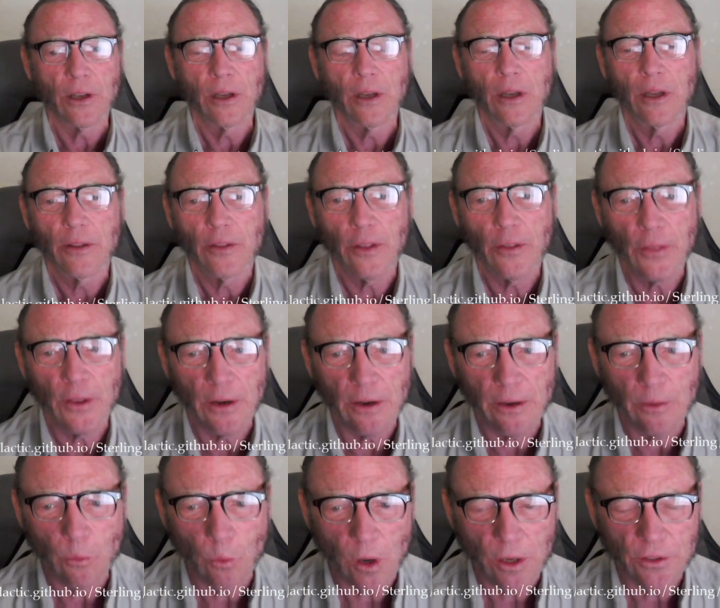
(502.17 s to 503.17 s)
that
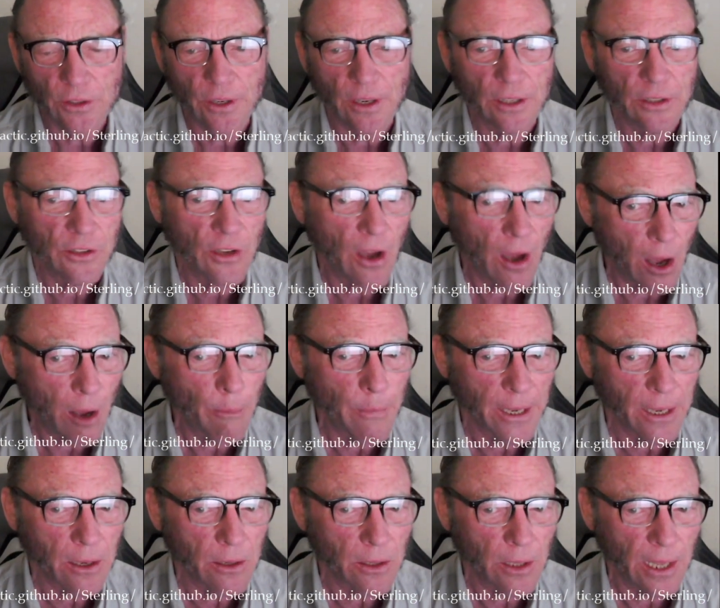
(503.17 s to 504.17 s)
there was an
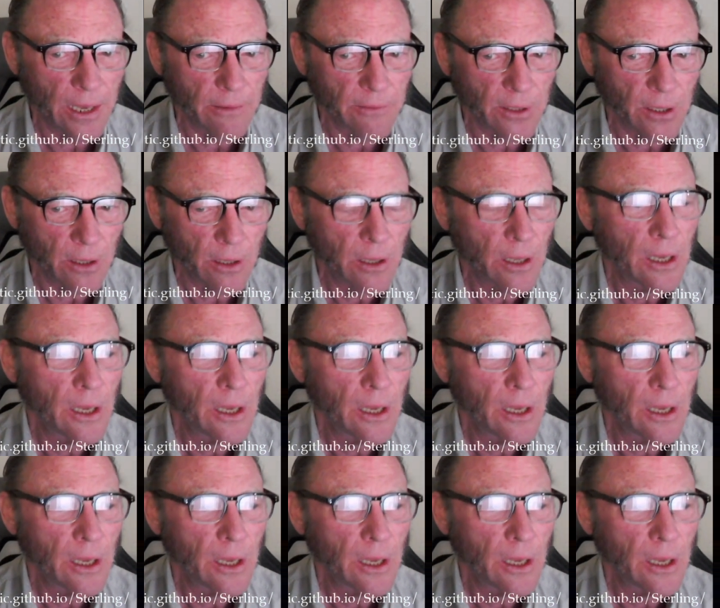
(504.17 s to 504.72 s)
atomic level,